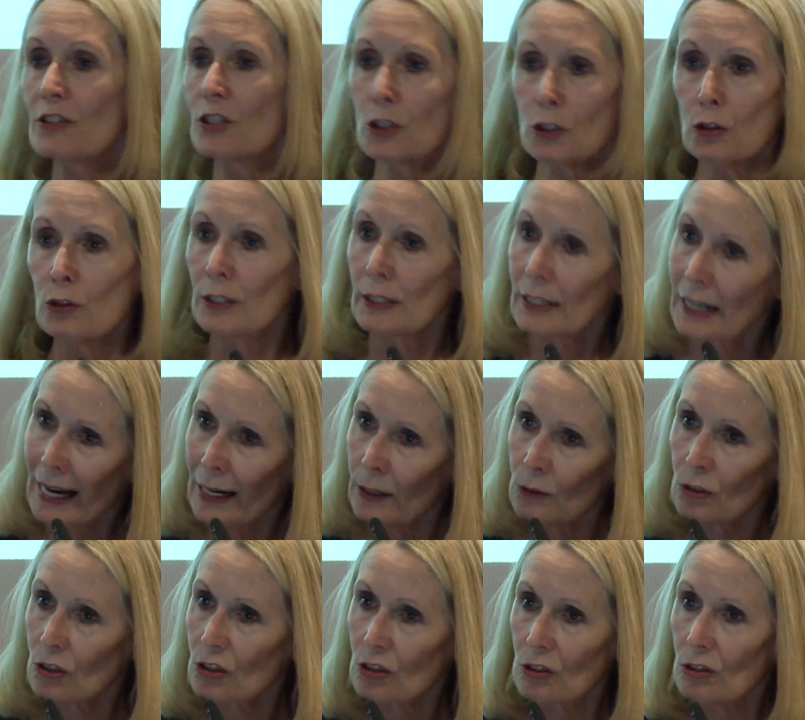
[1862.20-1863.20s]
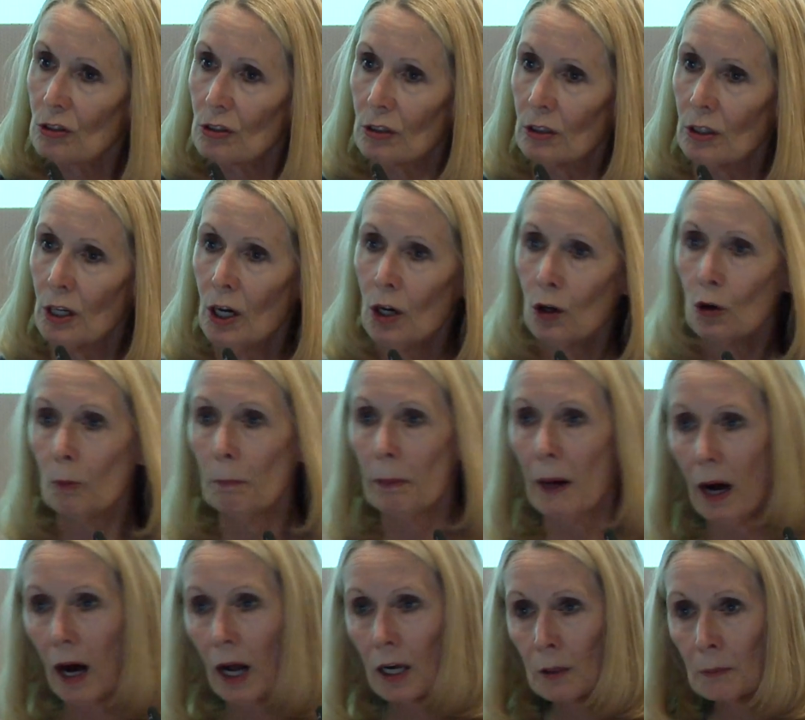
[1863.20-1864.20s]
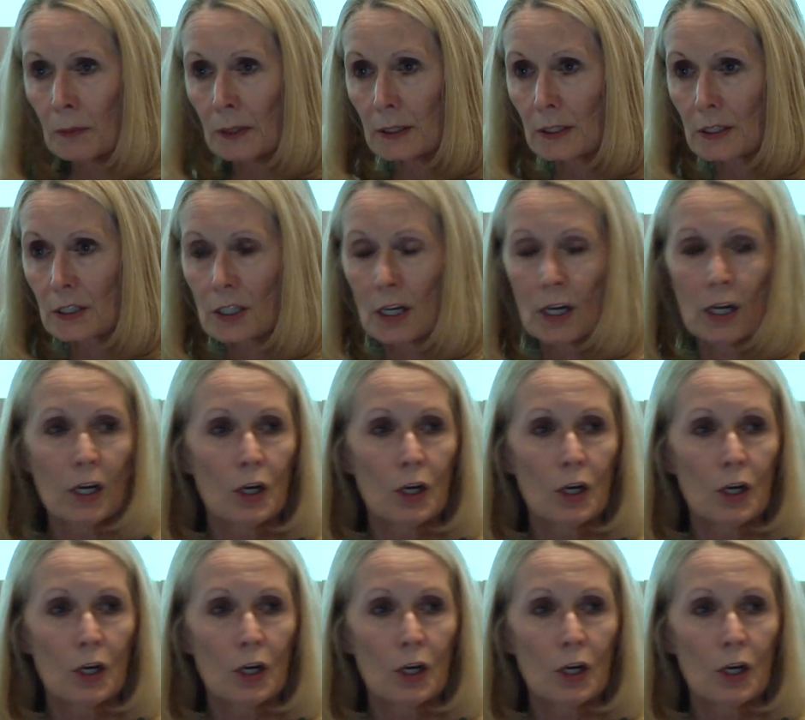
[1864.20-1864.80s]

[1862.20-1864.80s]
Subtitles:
student council or parliament